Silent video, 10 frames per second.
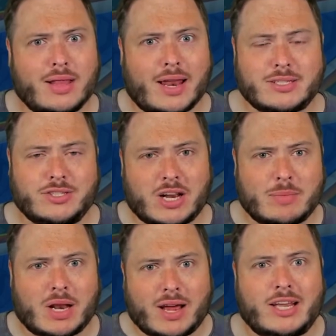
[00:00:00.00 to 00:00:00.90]
Ladies and
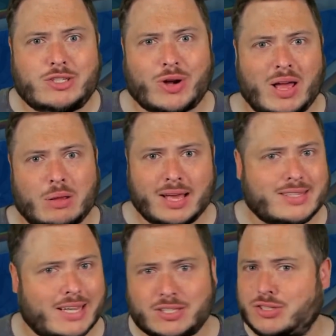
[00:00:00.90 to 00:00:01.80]
gentlemen, I need your help. It
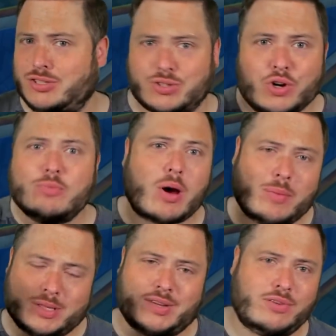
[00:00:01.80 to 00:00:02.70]
takes 2
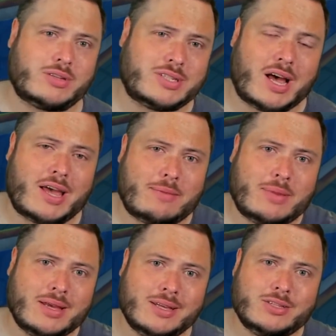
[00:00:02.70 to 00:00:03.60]
moments of your time
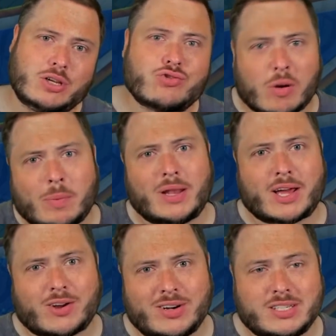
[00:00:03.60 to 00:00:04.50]
to drop a
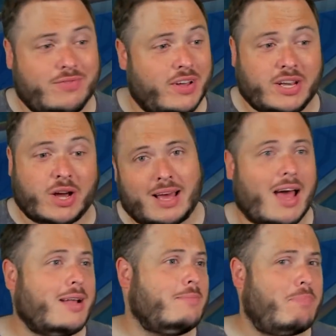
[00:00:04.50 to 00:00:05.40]
like on this video
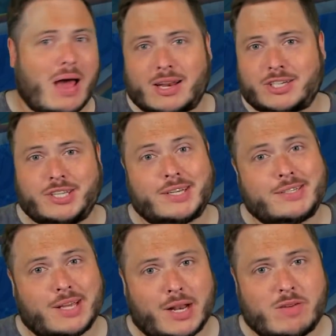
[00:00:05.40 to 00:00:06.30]
and banish this
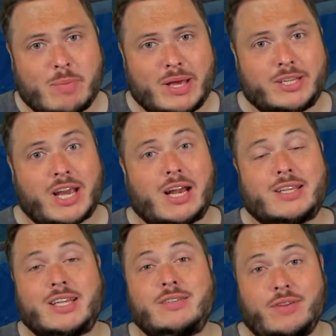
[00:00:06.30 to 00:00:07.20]
son of a bitch out of
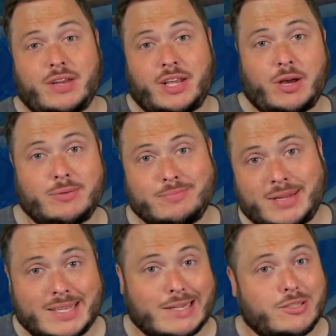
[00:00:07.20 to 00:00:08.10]
this video.
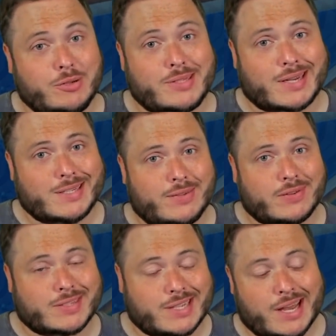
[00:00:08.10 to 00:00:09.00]
It takes 2 seconds of
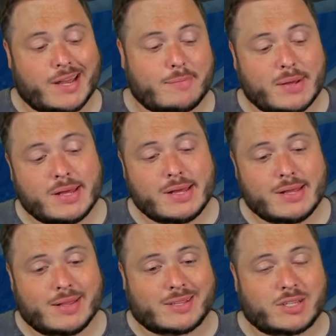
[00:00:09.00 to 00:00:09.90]
your time.
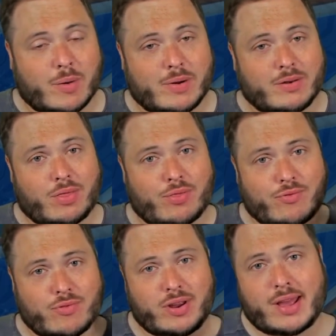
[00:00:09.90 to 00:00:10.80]
Let's go in
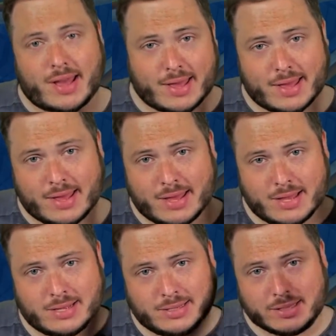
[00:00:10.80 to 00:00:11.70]
3,
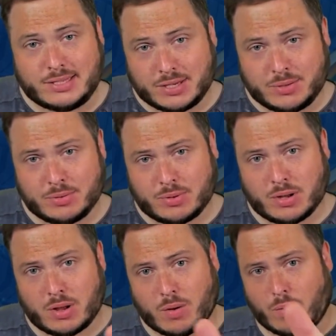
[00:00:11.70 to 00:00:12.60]

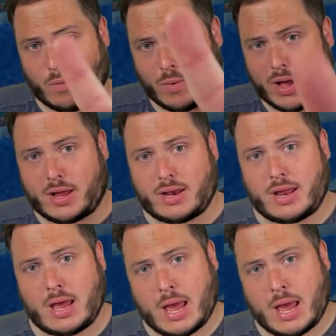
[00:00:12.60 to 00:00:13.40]
2, 1.